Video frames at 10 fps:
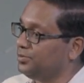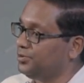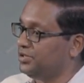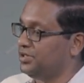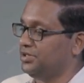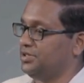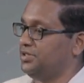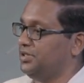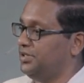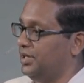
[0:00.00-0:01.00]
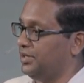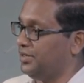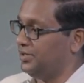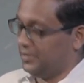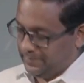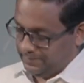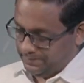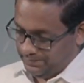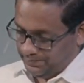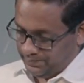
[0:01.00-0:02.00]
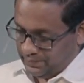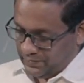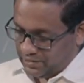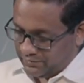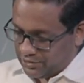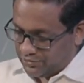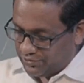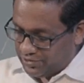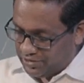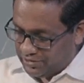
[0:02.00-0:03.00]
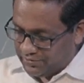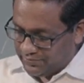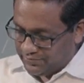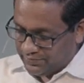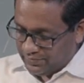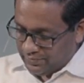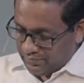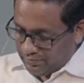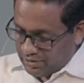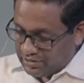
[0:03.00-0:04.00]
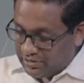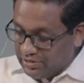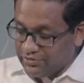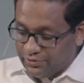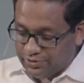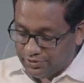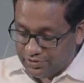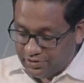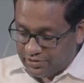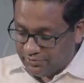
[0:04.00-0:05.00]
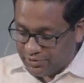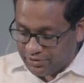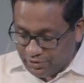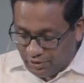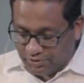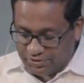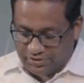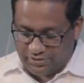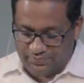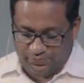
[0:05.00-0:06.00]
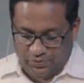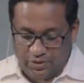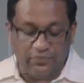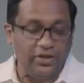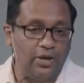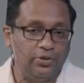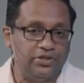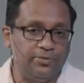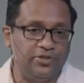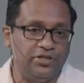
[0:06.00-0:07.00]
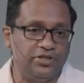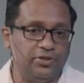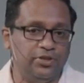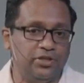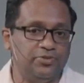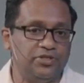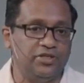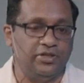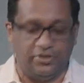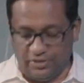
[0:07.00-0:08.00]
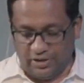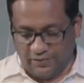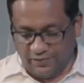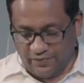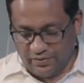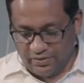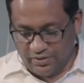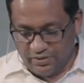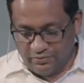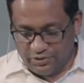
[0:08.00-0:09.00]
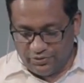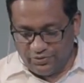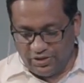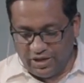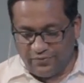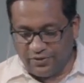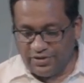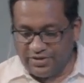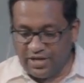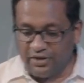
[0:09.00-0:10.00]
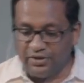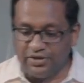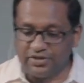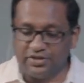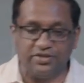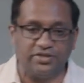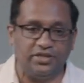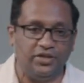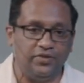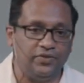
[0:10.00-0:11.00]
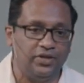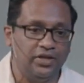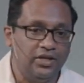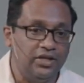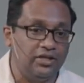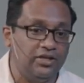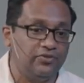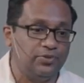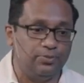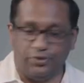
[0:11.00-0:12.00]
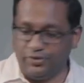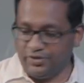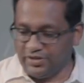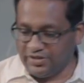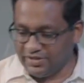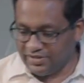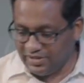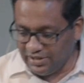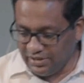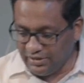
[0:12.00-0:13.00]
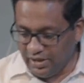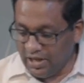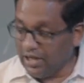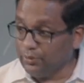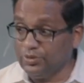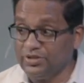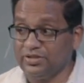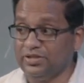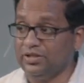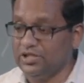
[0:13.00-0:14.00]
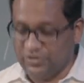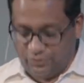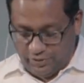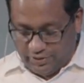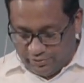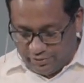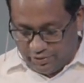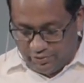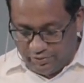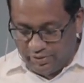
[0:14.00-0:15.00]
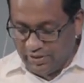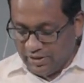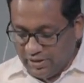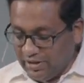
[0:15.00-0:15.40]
Look at verse 15. Because in this verse, you'll see the result of allowing temptation to become sin in your life. Verse 15 After desire has conceived, it gives birth to sin, and when sin has fully grown, it gives birth to death.